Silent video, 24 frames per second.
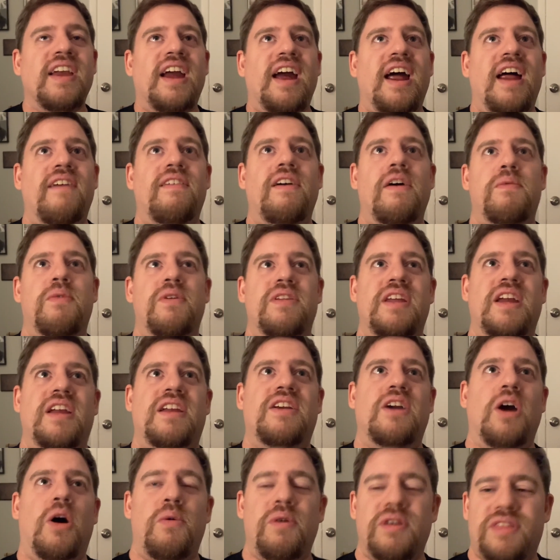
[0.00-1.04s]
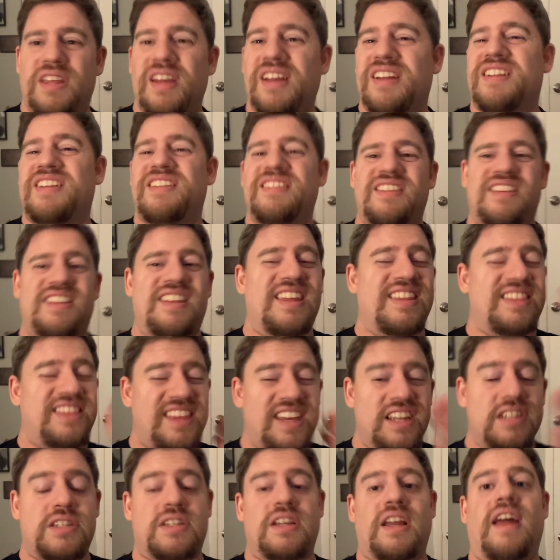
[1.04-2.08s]
I love where they go with it. And
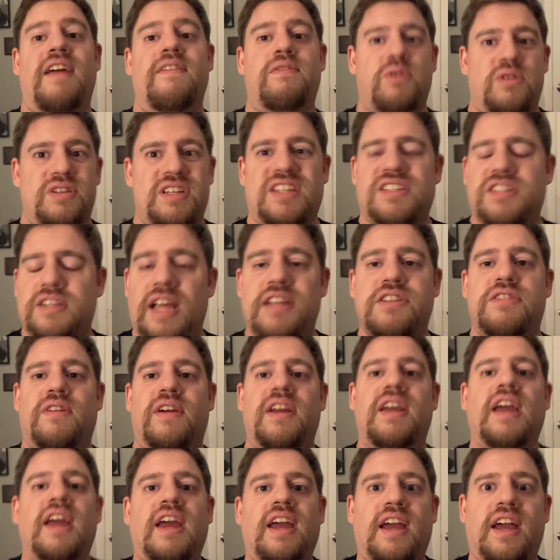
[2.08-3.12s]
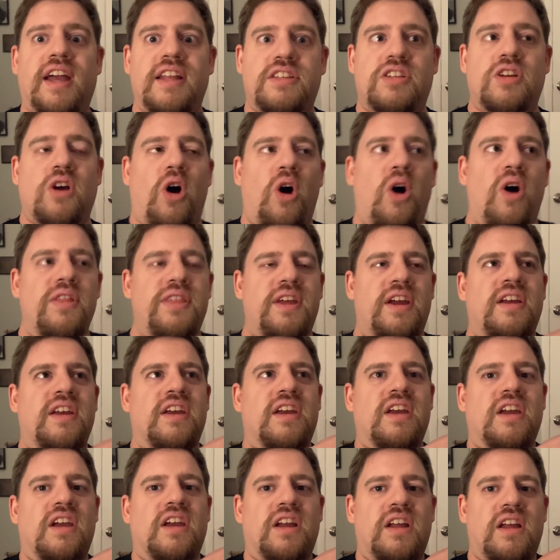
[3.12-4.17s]
this, and of course, essentially hits all the
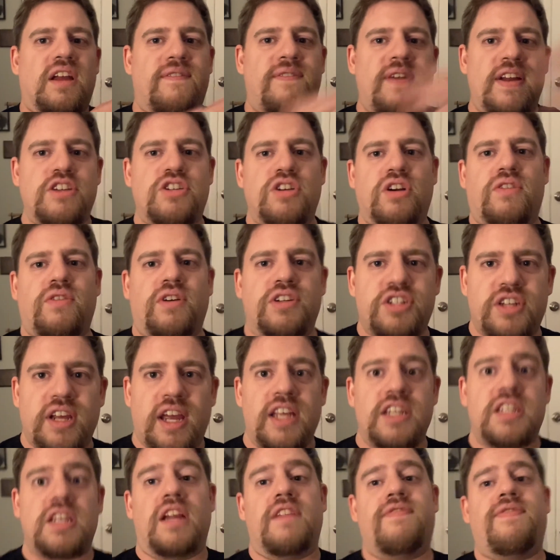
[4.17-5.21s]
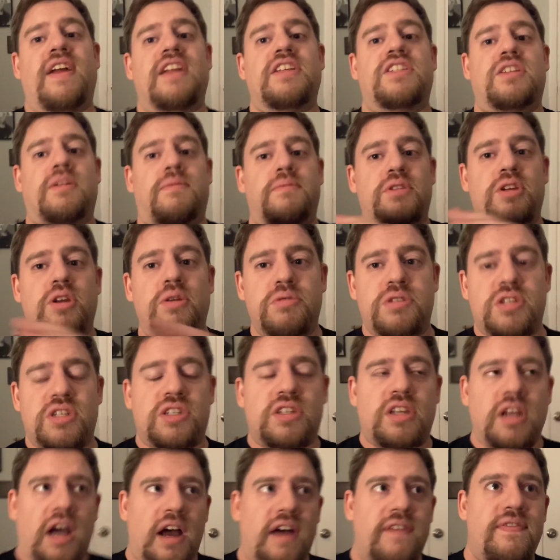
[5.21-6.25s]
adventure cliches, invents some new
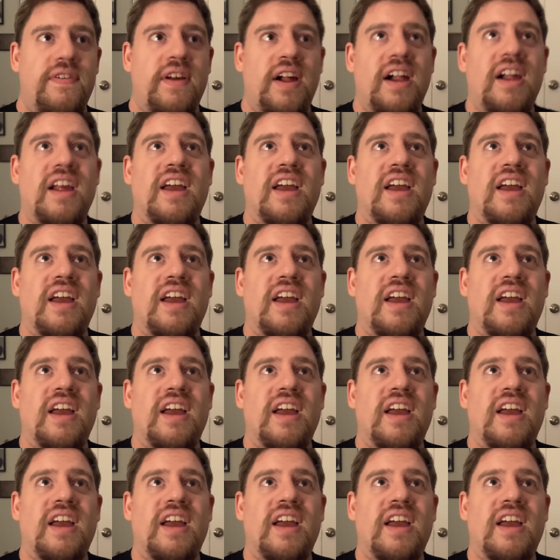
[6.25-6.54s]
stuff.